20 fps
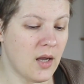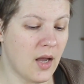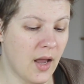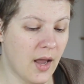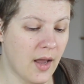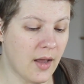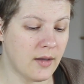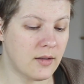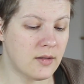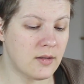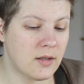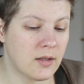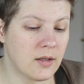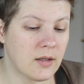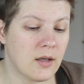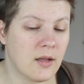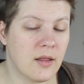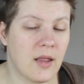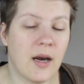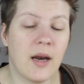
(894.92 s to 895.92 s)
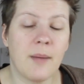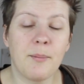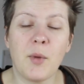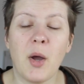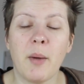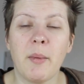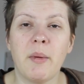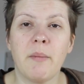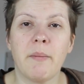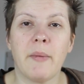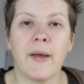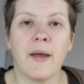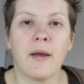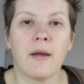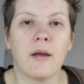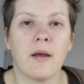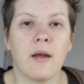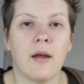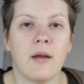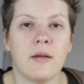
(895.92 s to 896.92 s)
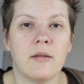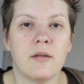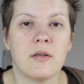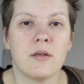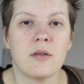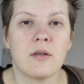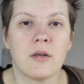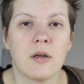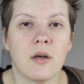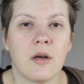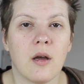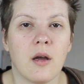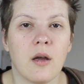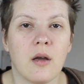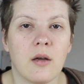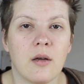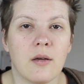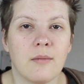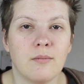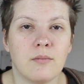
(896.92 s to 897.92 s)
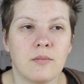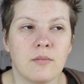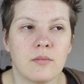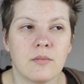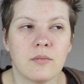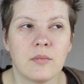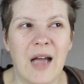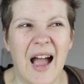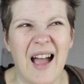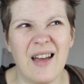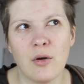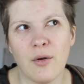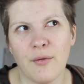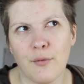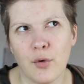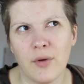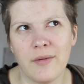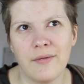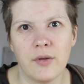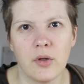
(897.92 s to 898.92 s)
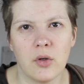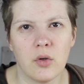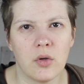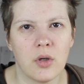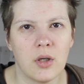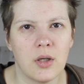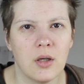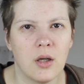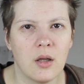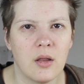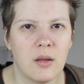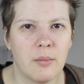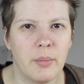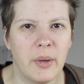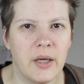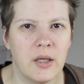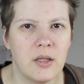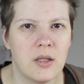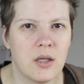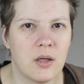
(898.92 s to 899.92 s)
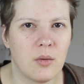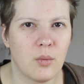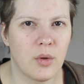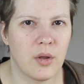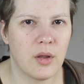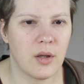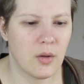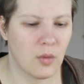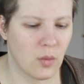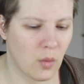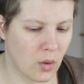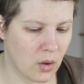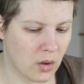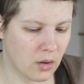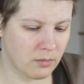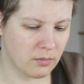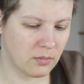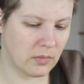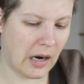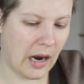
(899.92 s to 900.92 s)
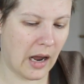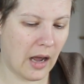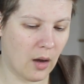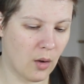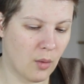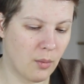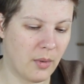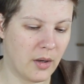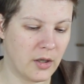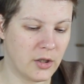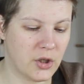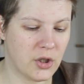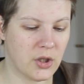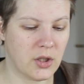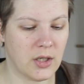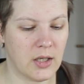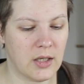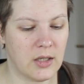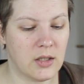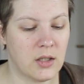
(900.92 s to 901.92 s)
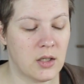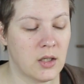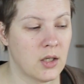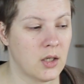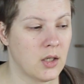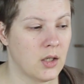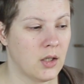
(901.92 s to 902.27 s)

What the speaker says: And then I'm coming back and kind of reviewing the painting with you, or how much it